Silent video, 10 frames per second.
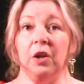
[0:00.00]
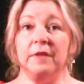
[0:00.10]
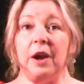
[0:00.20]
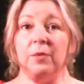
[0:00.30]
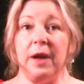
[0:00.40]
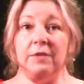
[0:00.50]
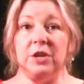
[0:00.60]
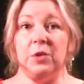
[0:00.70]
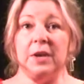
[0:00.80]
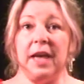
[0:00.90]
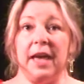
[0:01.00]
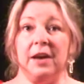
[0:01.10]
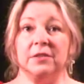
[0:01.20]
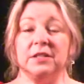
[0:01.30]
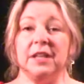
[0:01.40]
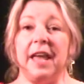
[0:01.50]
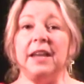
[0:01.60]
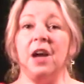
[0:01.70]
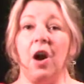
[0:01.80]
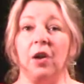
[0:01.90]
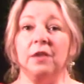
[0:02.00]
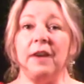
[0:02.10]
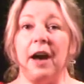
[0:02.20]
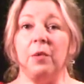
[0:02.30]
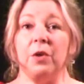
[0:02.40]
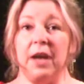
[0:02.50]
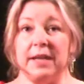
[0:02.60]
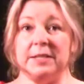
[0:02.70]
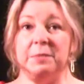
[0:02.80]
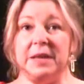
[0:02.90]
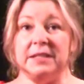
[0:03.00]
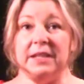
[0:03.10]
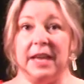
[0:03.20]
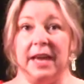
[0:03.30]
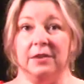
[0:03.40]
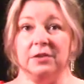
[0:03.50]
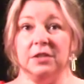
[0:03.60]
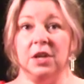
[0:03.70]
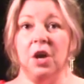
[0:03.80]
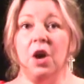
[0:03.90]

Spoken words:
of our revenue accounts and all of our expense accounts.